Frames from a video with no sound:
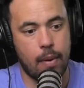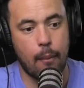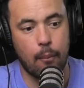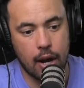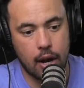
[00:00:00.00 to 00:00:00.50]

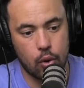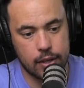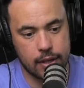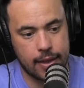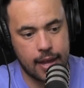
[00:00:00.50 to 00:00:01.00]
my goal is to
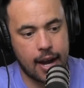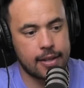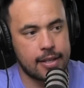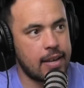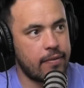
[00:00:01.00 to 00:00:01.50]
get that under
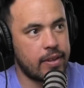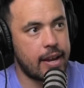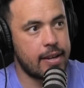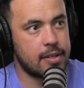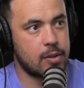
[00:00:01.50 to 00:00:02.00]
7
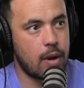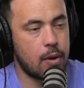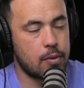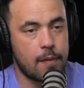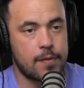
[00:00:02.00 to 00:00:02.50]
days as well.
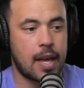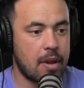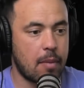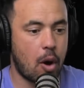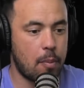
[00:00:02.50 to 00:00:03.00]
So if something
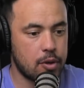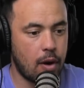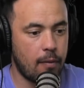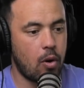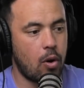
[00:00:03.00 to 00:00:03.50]
pops
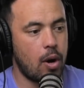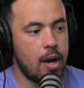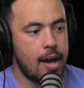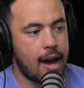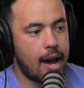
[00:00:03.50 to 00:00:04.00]
off, or
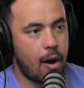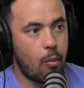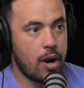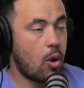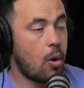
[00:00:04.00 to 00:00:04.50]

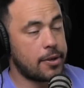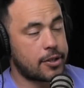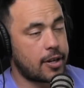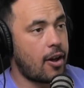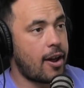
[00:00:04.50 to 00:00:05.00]
we're almost going
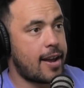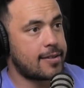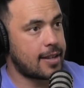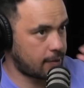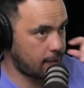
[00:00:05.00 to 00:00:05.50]
to line
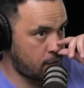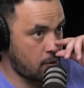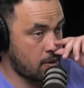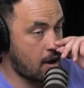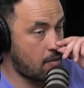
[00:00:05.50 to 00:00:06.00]
ourselves with a few of the
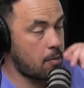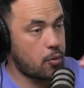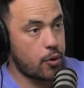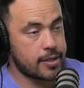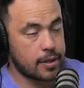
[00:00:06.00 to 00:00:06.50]
Melbourne
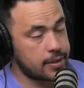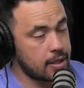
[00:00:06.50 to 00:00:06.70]
boys. Obviously,